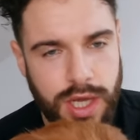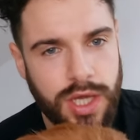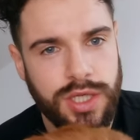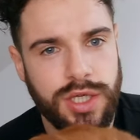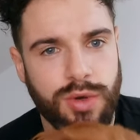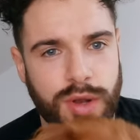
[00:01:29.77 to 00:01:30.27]

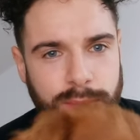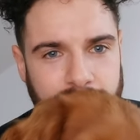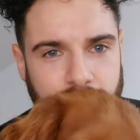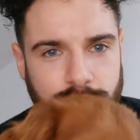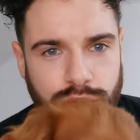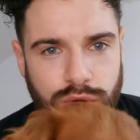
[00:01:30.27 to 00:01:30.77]
So you want to
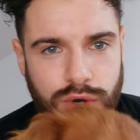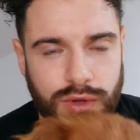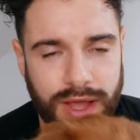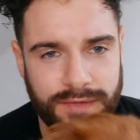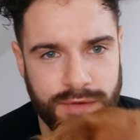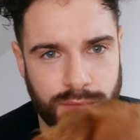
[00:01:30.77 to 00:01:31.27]
make sure
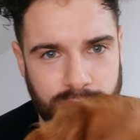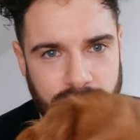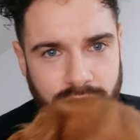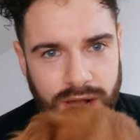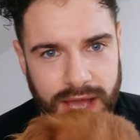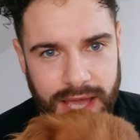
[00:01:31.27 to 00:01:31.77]
that from a
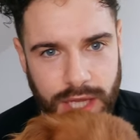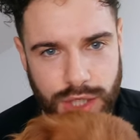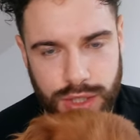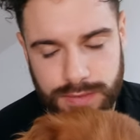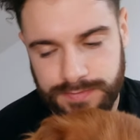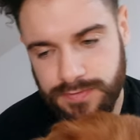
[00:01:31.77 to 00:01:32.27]
young
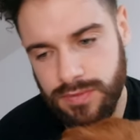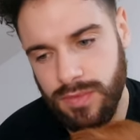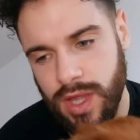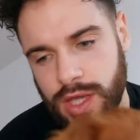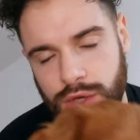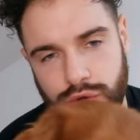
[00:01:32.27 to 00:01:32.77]
age
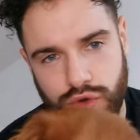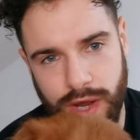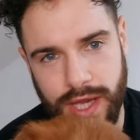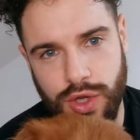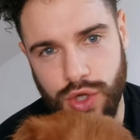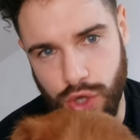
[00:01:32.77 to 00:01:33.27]
you
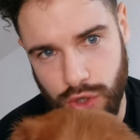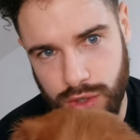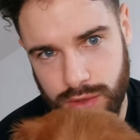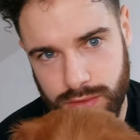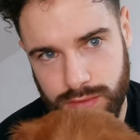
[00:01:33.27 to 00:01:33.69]
train your dog.